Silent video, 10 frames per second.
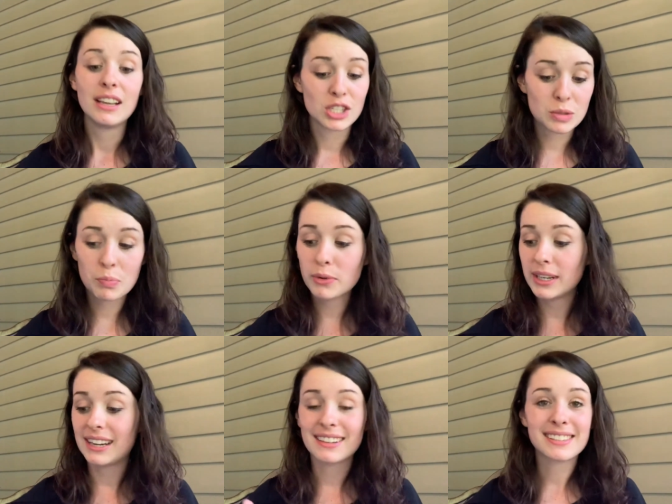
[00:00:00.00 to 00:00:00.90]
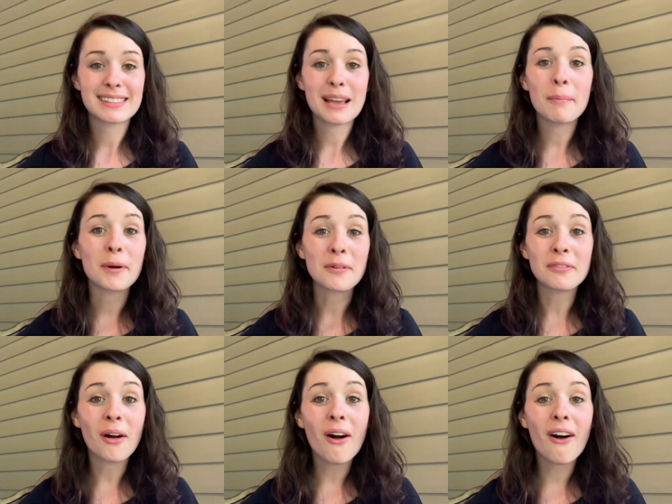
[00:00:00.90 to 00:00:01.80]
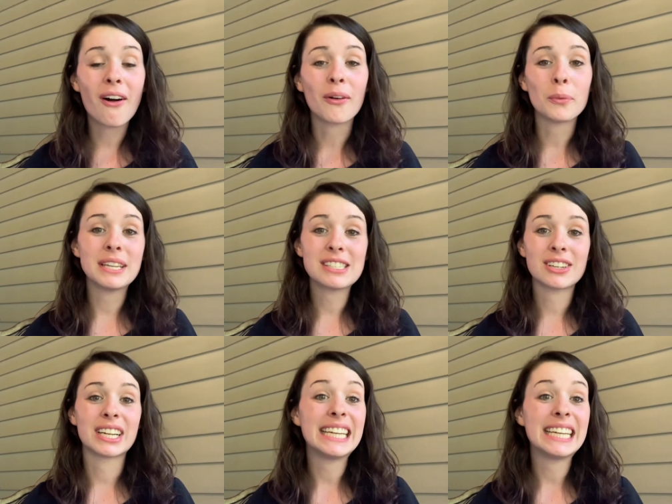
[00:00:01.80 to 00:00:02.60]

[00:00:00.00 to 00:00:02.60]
Spring, summer, fall, winter,